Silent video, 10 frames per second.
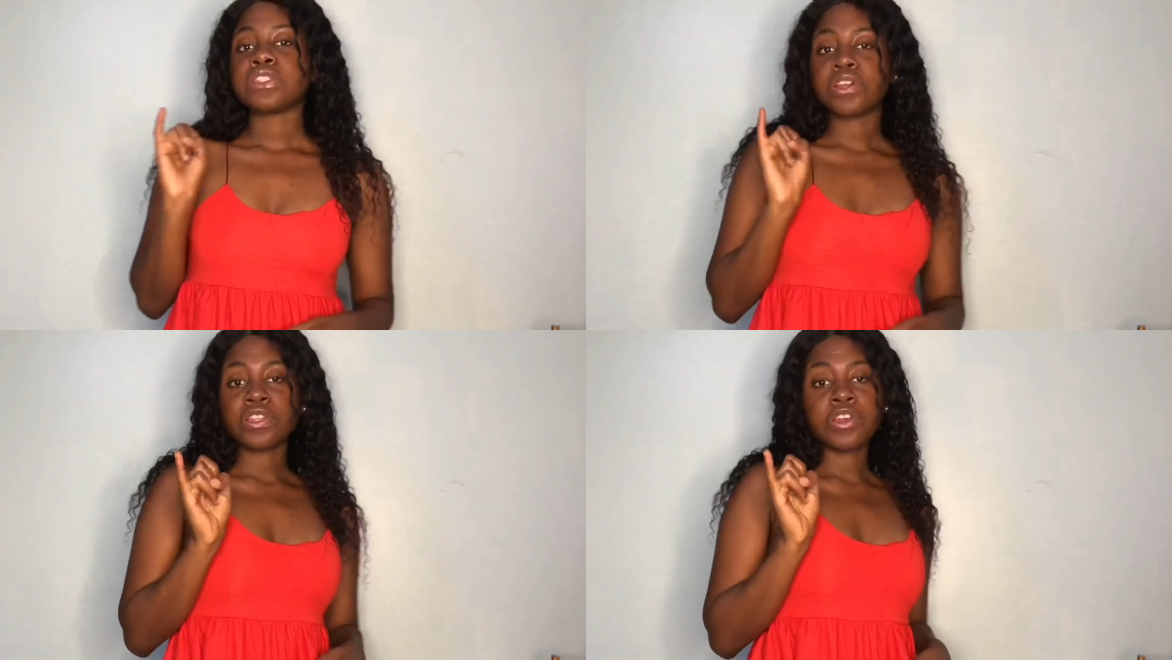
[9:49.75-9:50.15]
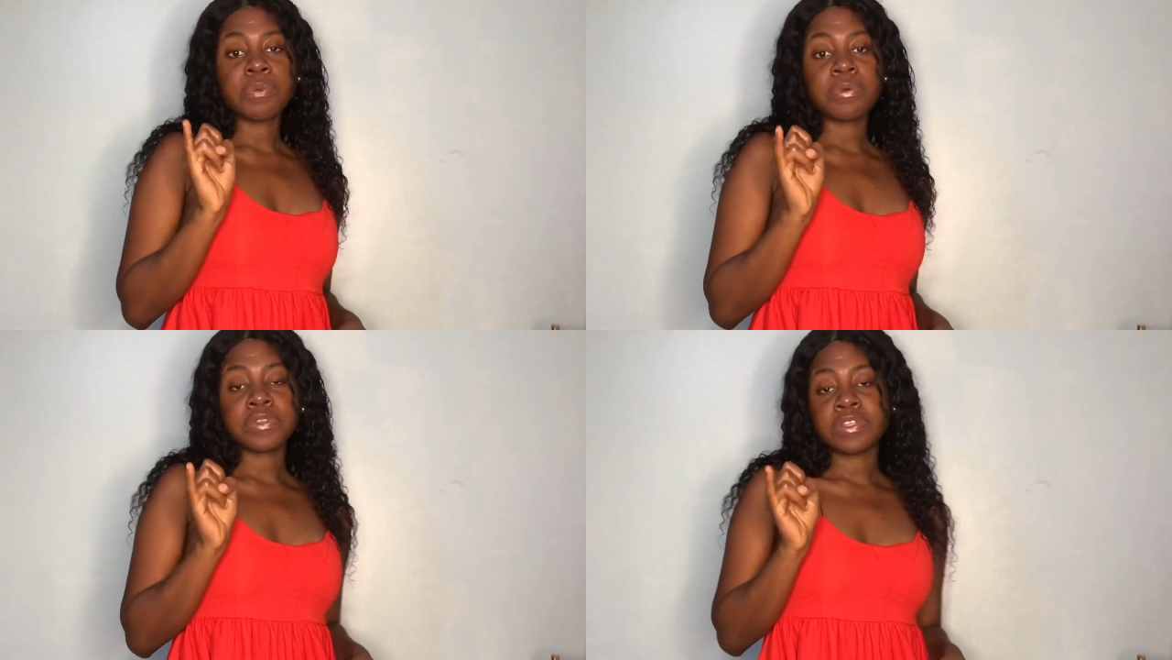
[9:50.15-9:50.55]
turn on your
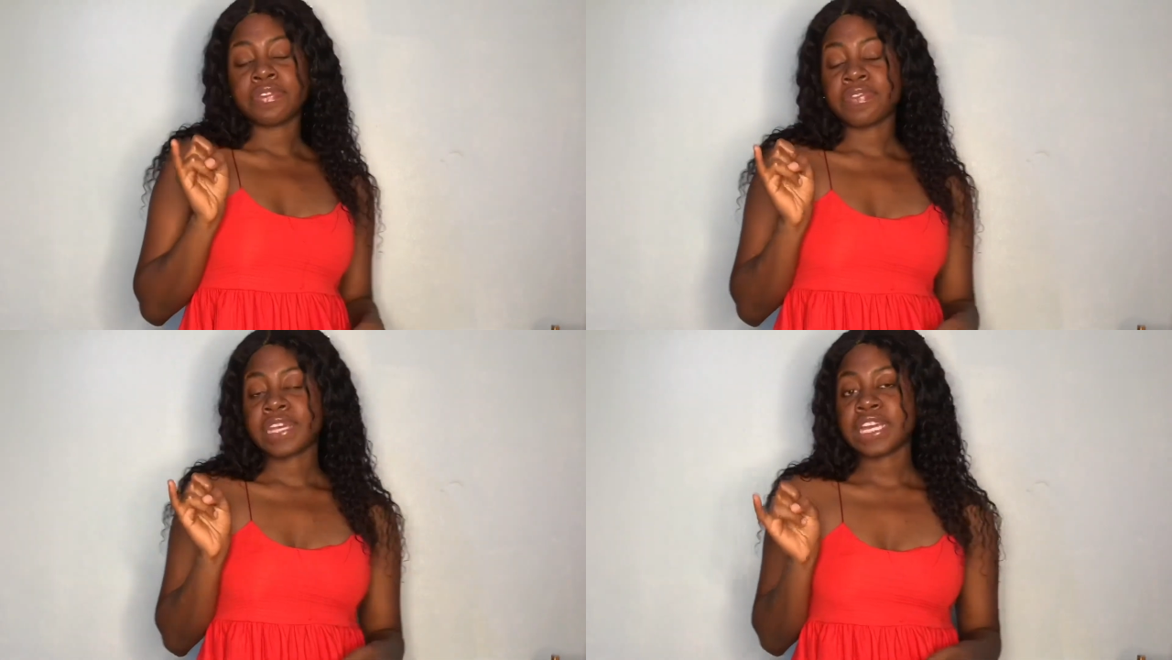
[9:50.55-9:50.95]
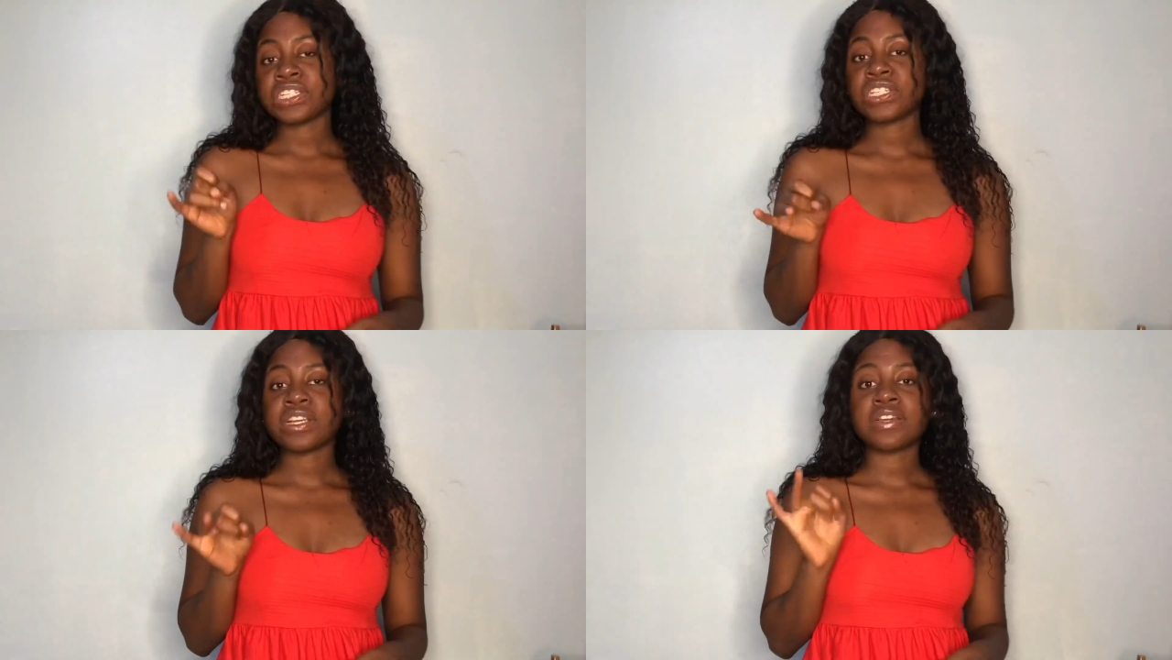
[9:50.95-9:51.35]
post
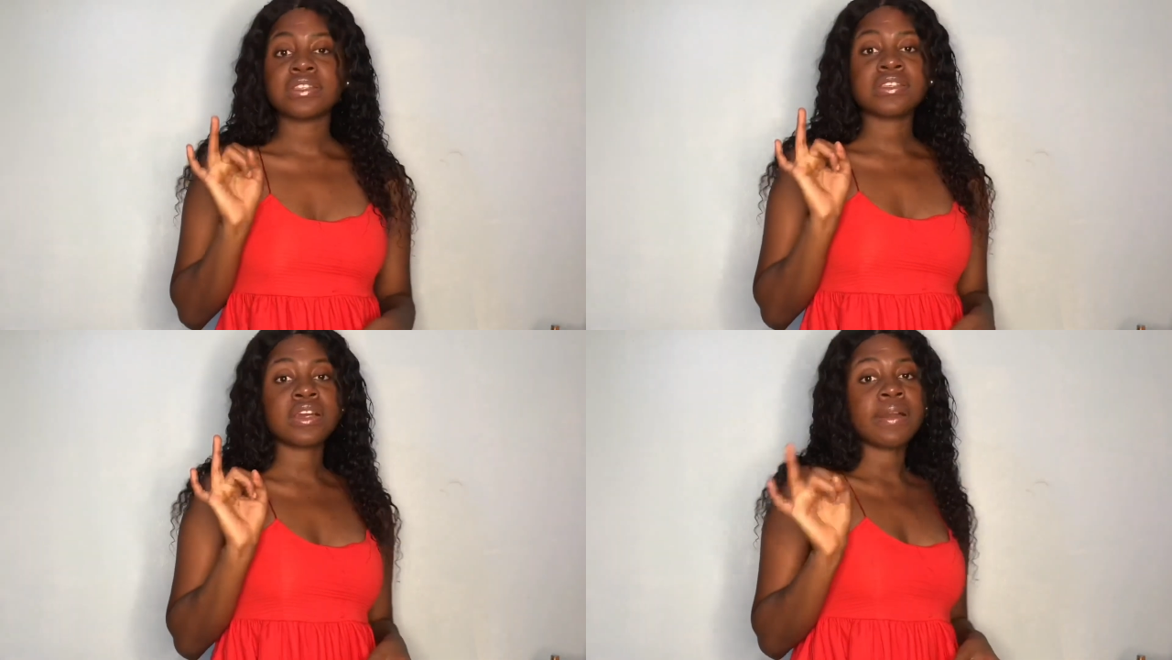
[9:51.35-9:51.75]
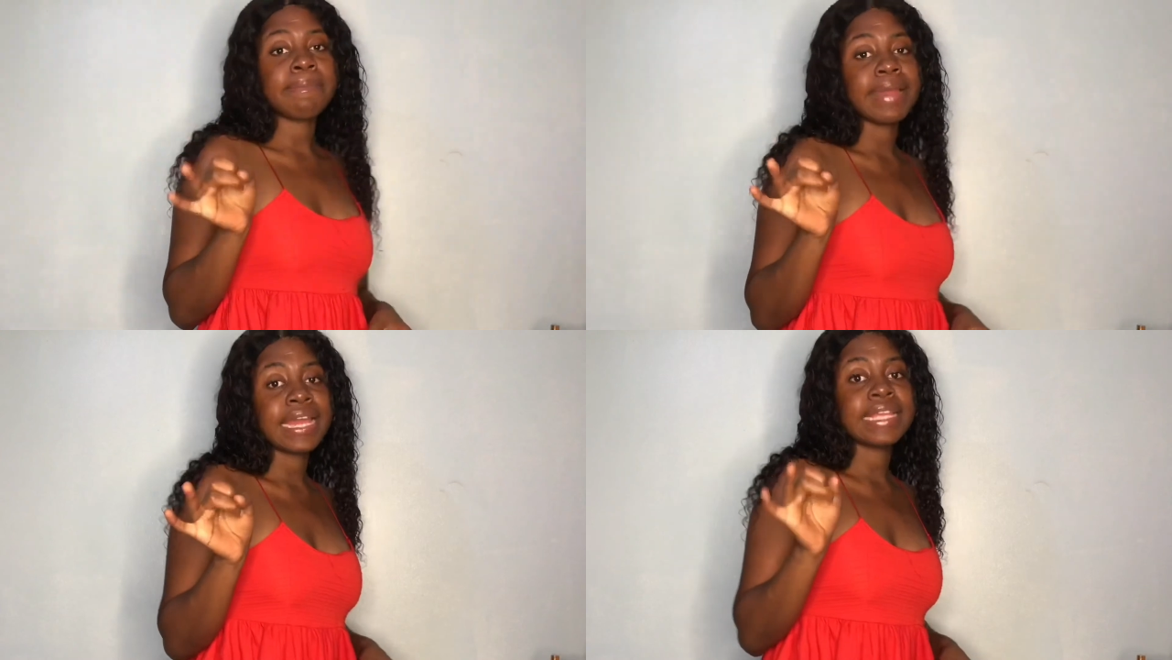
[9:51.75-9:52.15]
notifications,
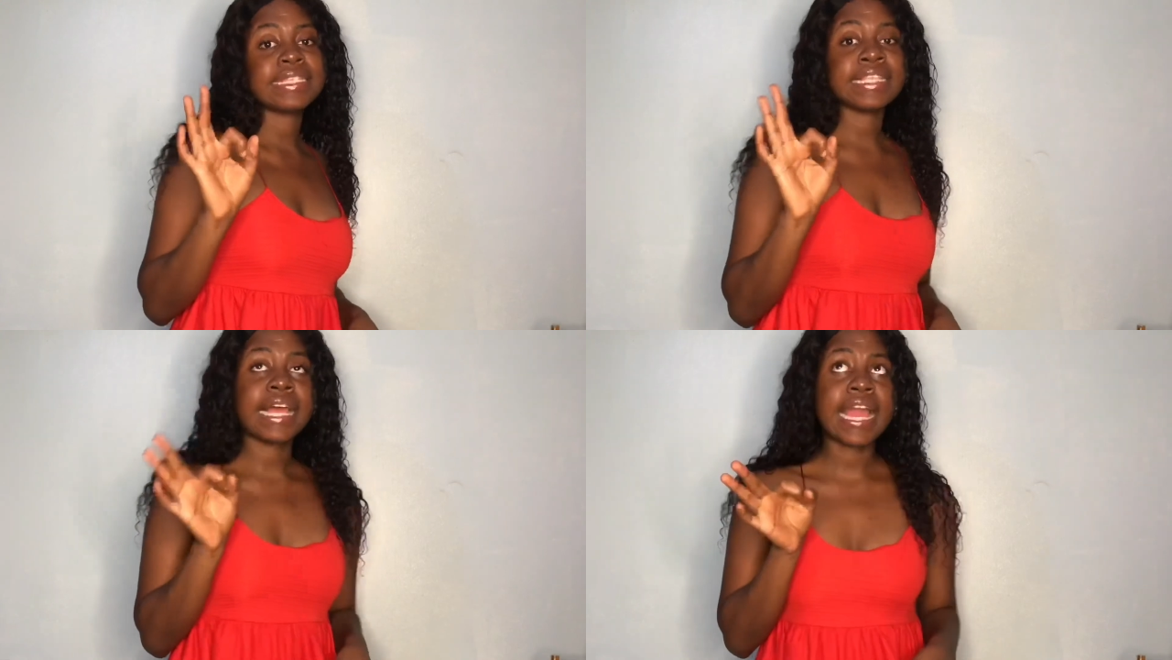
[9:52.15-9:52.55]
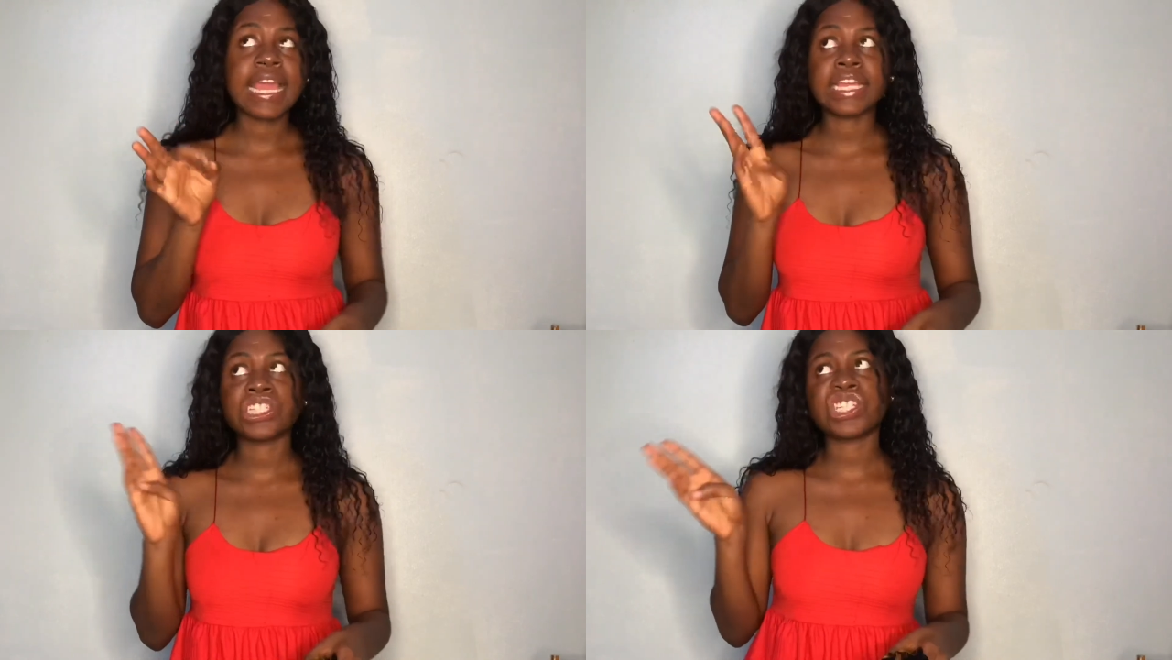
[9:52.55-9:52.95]
comment,
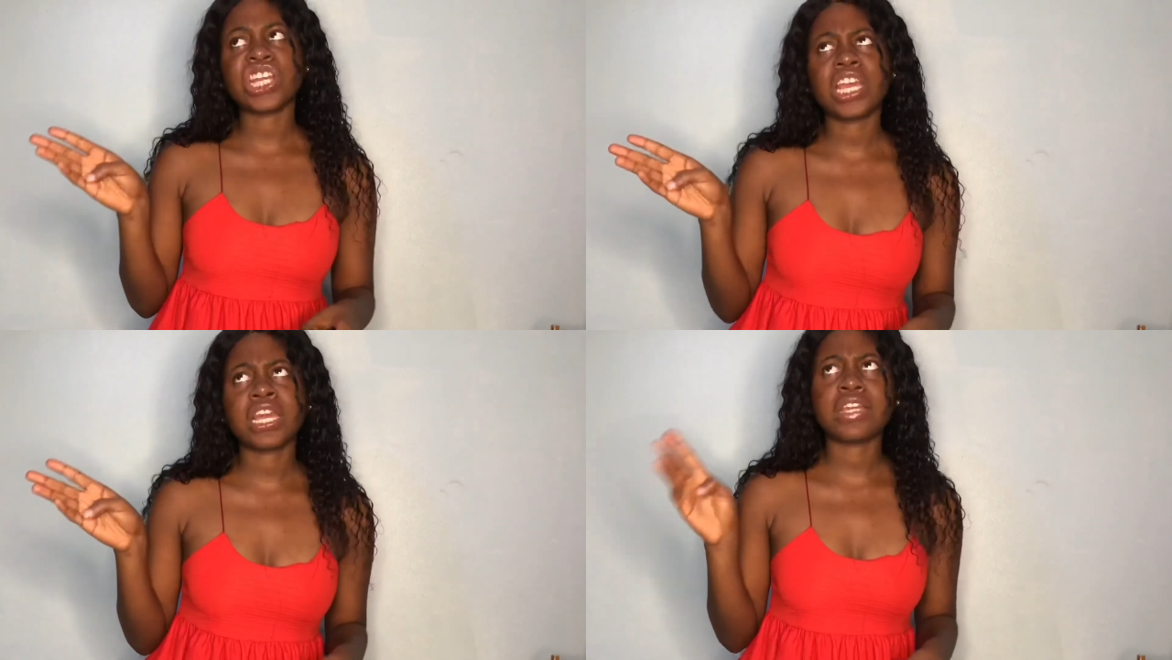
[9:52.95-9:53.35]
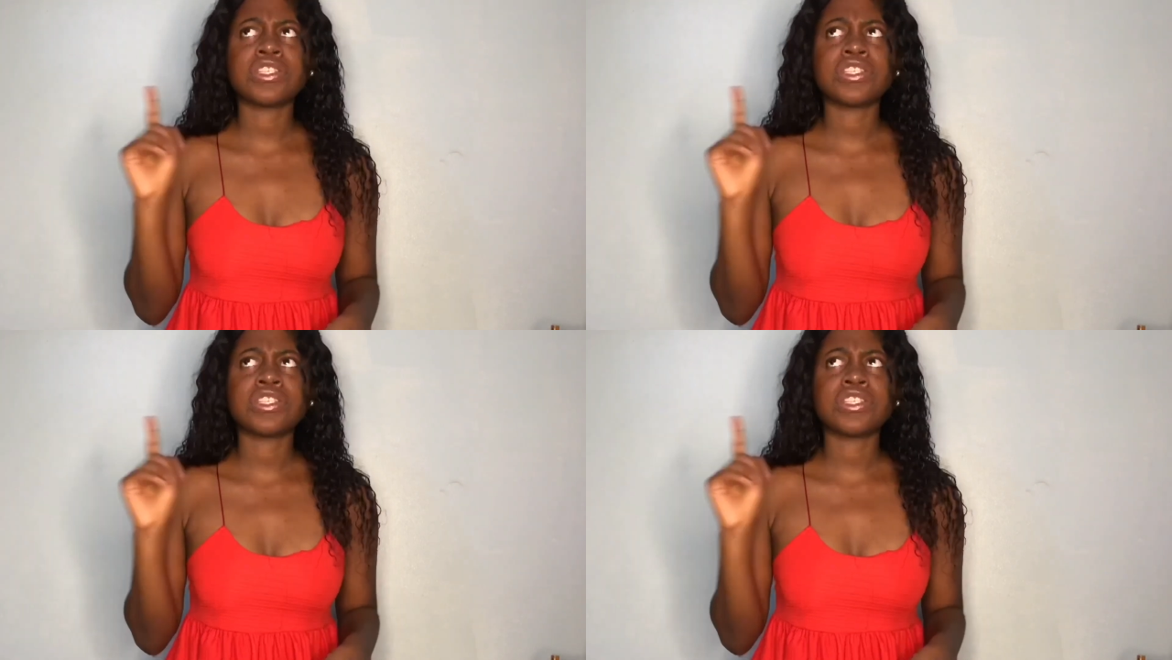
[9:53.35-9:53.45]
like, share,